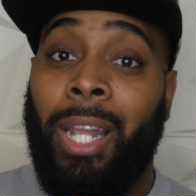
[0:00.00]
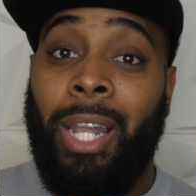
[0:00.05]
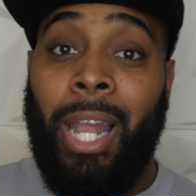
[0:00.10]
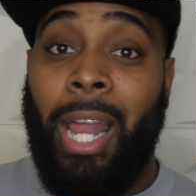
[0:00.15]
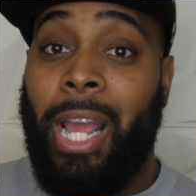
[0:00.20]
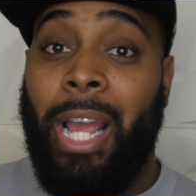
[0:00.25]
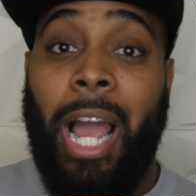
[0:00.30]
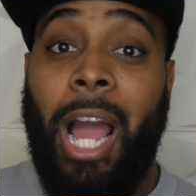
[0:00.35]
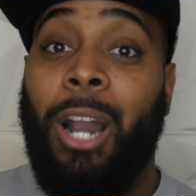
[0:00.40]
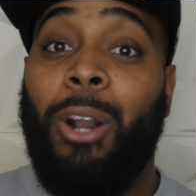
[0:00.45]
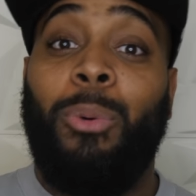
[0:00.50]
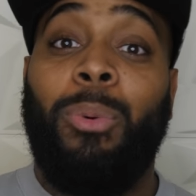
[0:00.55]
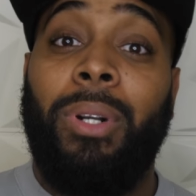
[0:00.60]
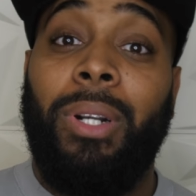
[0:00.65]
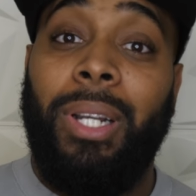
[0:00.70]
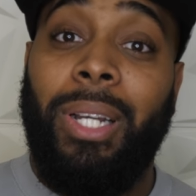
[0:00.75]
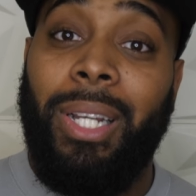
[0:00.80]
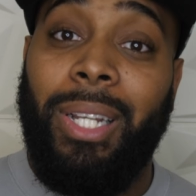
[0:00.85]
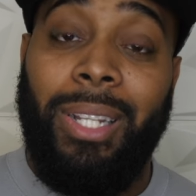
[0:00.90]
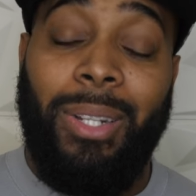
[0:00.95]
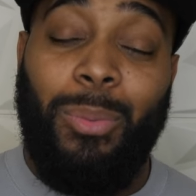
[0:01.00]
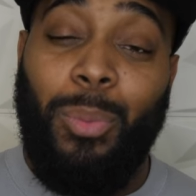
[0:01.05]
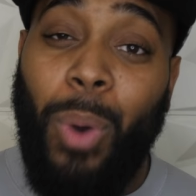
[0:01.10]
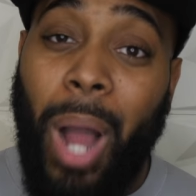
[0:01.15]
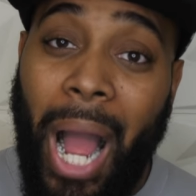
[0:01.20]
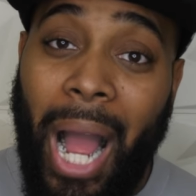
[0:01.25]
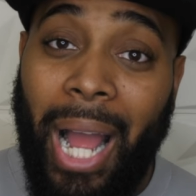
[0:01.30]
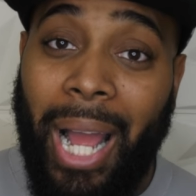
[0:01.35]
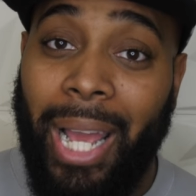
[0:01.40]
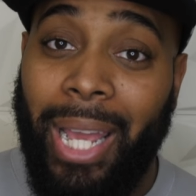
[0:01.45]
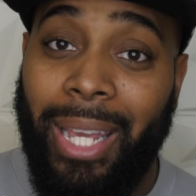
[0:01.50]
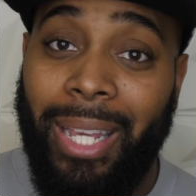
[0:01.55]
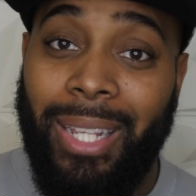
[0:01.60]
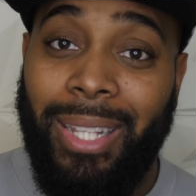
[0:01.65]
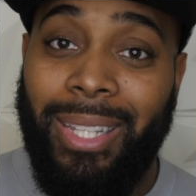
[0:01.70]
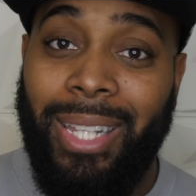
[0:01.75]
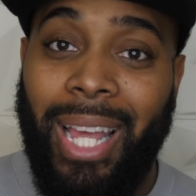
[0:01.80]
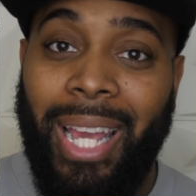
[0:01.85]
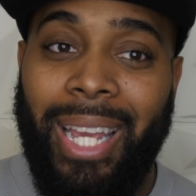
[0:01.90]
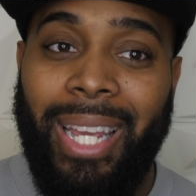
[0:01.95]
like, I don't wanna, why?
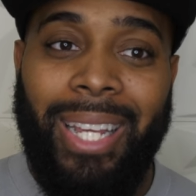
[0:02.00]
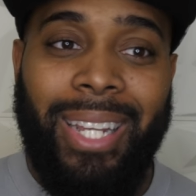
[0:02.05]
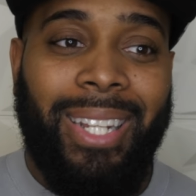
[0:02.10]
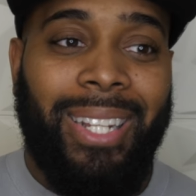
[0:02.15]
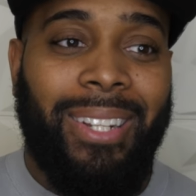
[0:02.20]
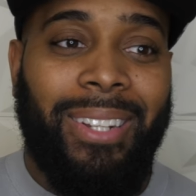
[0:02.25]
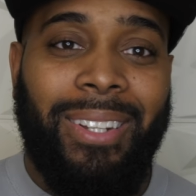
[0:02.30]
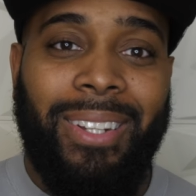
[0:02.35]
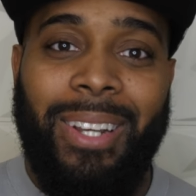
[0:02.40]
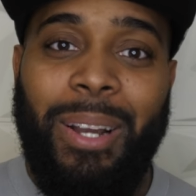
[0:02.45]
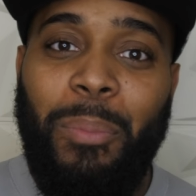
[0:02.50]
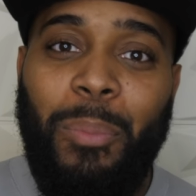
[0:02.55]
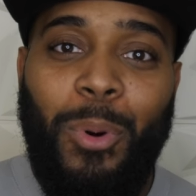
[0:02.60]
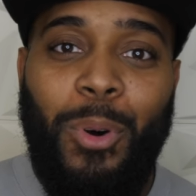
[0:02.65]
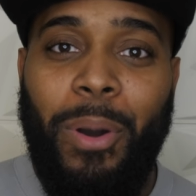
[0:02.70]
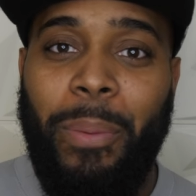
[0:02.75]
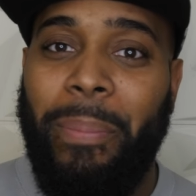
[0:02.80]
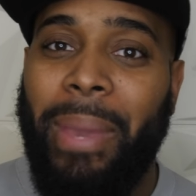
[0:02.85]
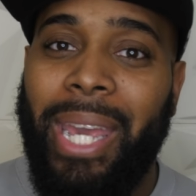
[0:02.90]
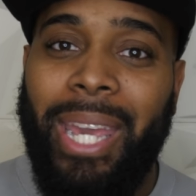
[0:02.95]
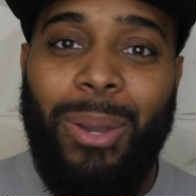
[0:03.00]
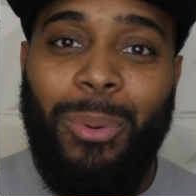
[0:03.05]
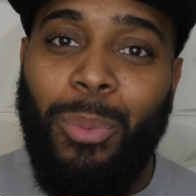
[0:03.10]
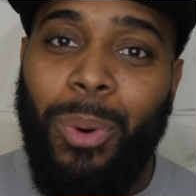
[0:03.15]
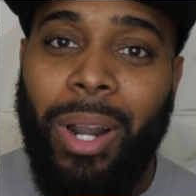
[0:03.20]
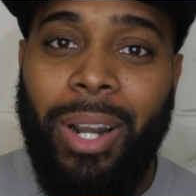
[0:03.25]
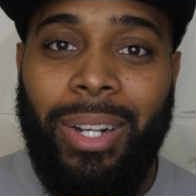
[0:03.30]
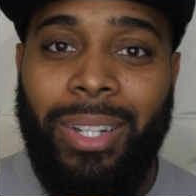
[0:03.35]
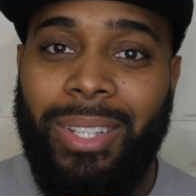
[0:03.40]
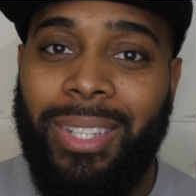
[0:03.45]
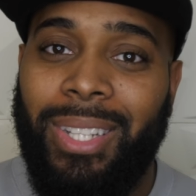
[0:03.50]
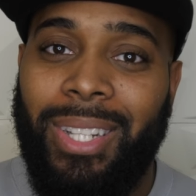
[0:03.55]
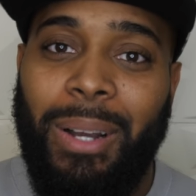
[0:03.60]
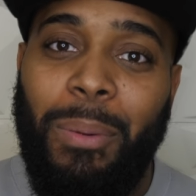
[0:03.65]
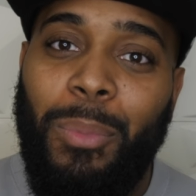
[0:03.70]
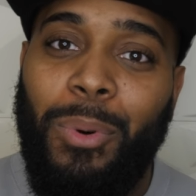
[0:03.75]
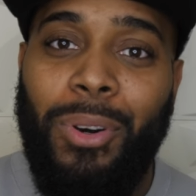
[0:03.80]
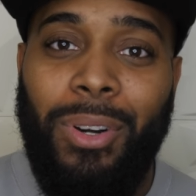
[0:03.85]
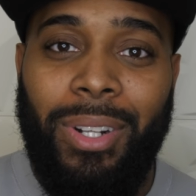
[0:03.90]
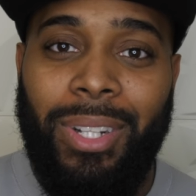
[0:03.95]
Like, come on, make it work.
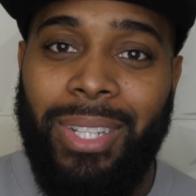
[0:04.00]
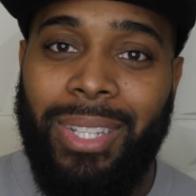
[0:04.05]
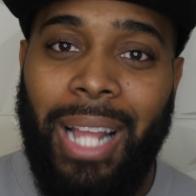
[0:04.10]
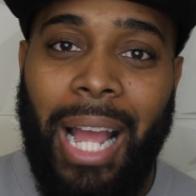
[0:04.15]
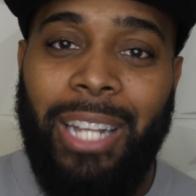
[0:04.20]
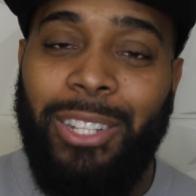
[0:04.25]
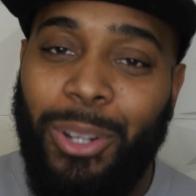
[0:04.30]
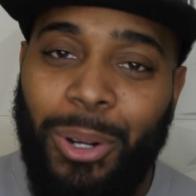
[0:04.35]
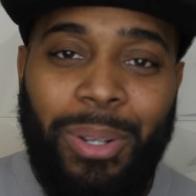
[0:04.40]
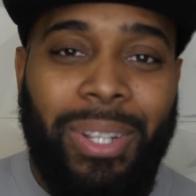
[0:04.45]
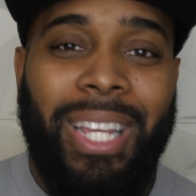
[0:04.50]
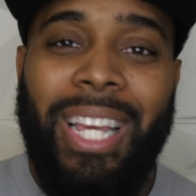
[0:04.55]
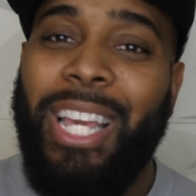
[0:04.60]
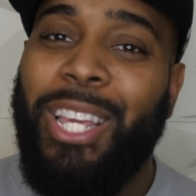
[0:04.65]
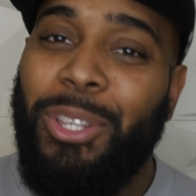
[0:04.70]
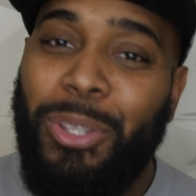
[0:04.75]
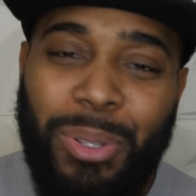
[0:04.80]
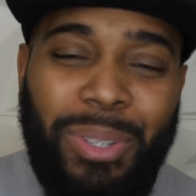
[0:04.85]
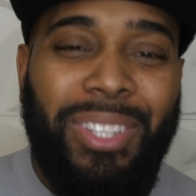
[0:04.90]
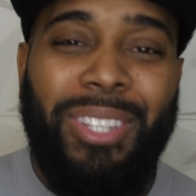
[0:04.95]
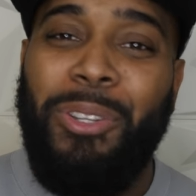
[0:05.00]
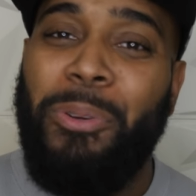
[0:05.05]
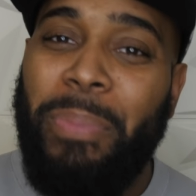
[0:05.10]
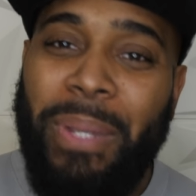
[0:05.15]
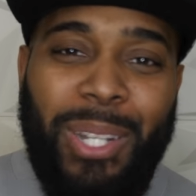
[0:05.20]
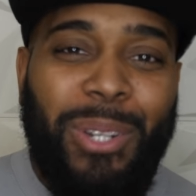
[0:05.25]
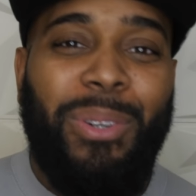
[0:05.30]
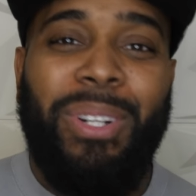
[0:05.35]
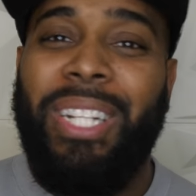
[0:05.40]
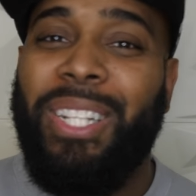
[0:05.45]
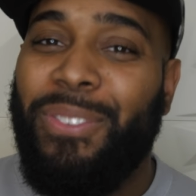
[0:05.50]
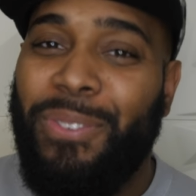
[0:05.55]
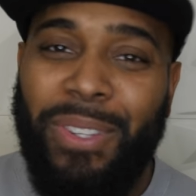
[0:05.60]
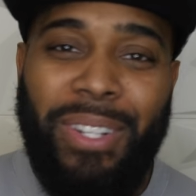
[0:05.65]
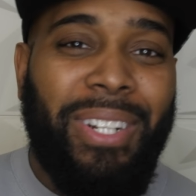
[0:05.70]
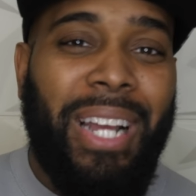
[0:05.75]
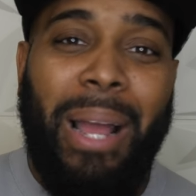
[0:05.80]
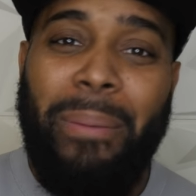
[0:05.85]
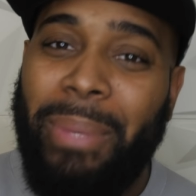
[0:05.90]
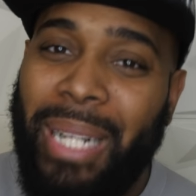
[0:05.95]
Come on, I know, you, you've been doing this
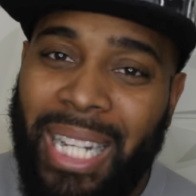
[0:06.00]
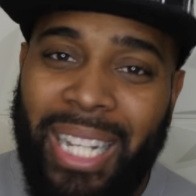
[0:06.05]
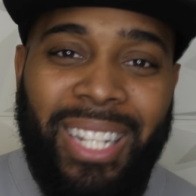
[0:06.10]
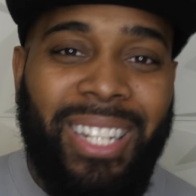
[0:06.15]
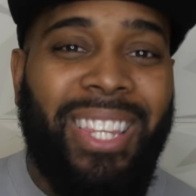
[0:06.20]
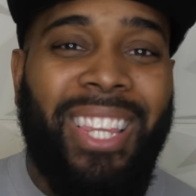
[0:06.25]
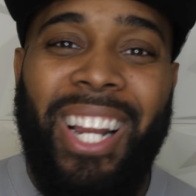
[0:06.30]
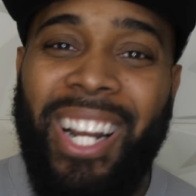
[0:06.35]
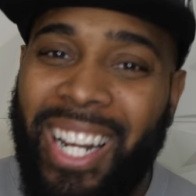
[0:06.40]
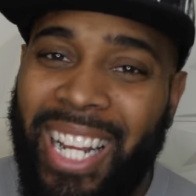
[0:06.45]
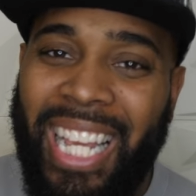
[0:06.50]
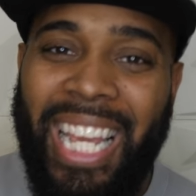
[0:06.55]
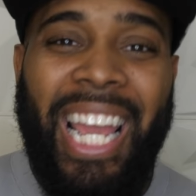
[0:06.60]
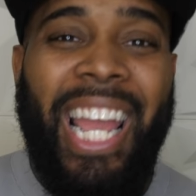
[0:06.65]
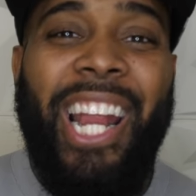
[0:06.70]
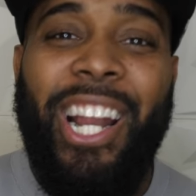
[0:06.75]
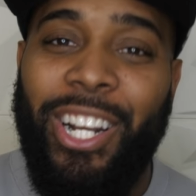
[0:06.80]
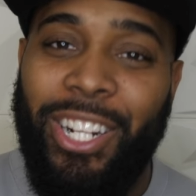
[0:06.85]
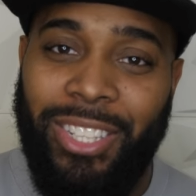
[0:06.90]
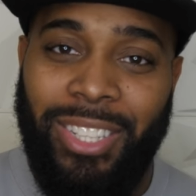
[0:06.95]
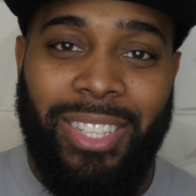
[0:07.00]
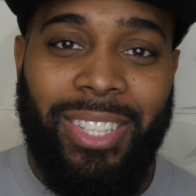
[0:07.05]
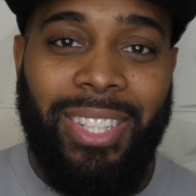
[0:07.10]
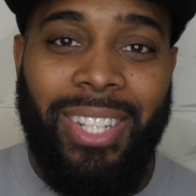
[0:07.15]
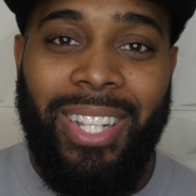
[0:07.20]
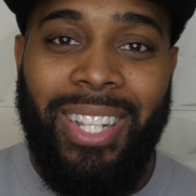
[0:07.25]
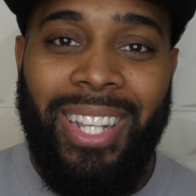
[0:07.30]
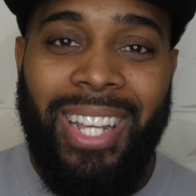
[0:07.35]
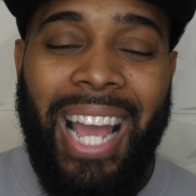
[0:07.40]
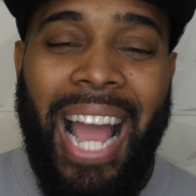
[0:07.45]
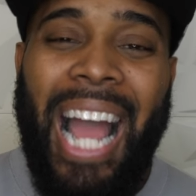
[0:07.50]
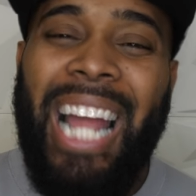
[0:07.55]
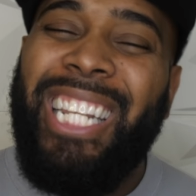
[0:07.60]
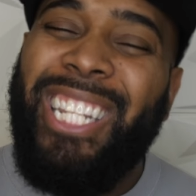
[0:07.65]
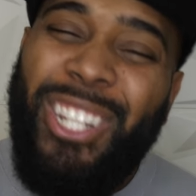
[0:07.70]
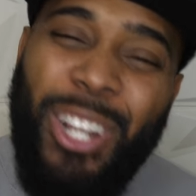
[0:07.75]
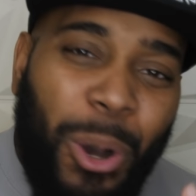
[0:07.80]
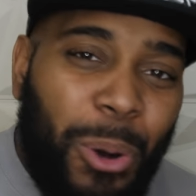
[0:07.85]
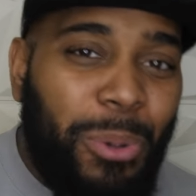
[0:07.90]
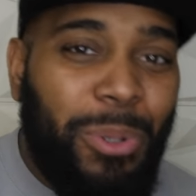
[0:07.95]
for how many years? 30 years.
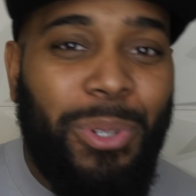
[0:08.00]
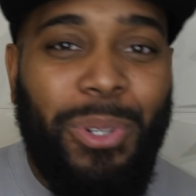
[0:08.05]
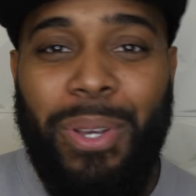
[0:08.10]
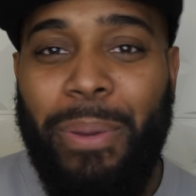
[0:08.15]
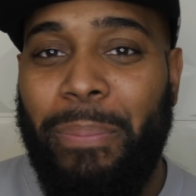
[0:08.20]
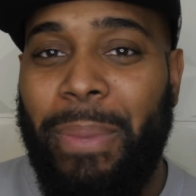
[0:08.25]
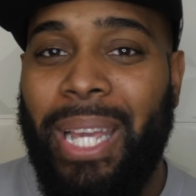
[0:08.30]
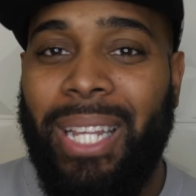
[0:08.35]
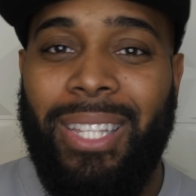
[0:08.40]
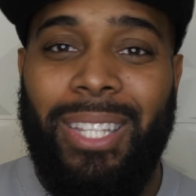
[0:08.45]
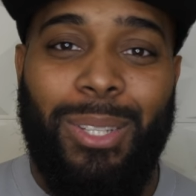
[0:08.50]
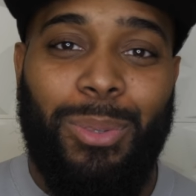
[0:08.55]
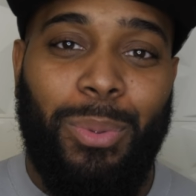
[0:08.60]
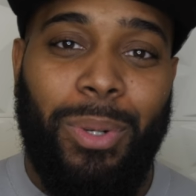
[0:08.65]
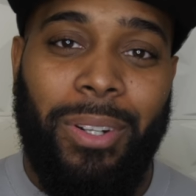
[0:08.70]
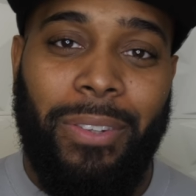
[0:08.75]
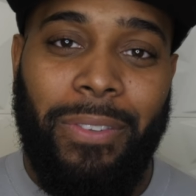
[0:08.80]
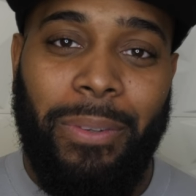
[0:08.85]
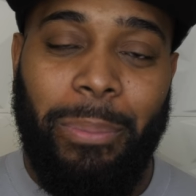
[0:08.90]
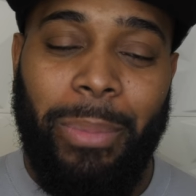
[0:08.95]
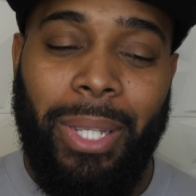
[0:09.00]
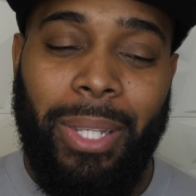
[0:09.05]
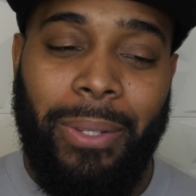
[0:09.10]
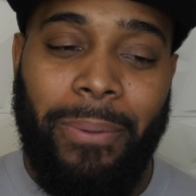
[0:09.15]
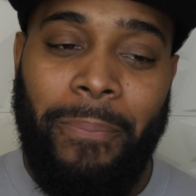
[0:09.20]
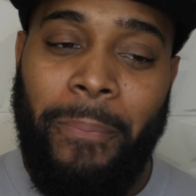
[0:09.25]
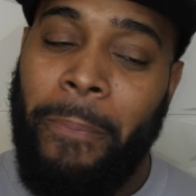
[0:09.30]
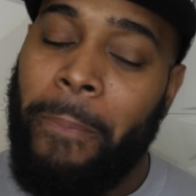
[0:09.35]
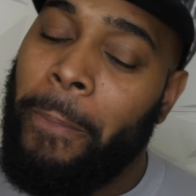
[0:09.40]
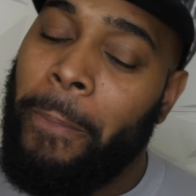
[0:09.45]
I know you can make this work for me,